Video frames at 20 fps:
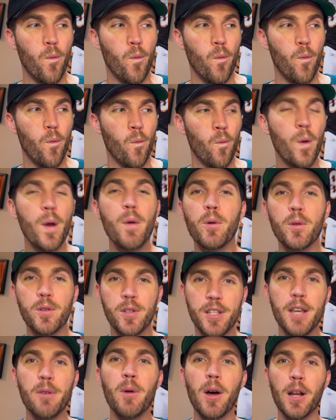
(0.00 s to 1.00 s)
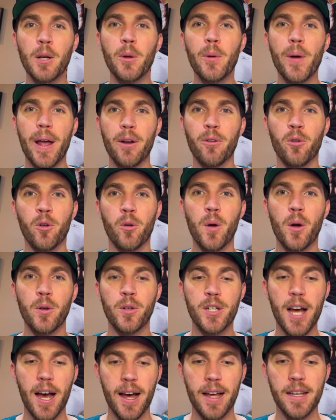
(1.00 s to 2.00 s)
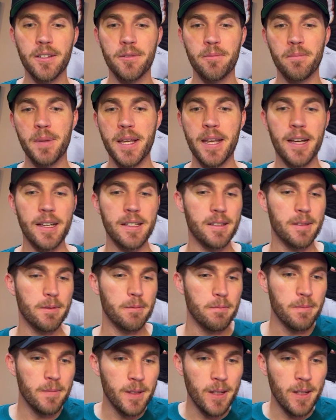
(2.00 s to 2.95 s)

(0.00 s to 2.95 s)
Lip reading: We will see what Lou Anarumo does because,